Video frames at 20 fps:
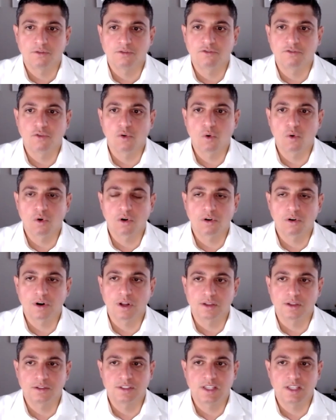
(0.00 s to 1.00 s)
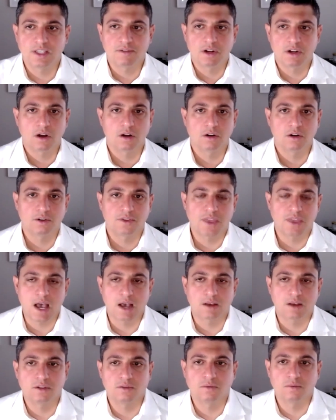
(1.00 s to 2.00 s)
400,000 to
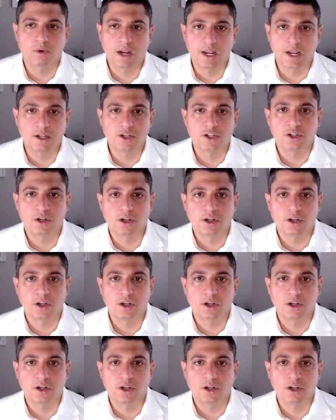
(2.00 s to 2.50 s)
700,000 range.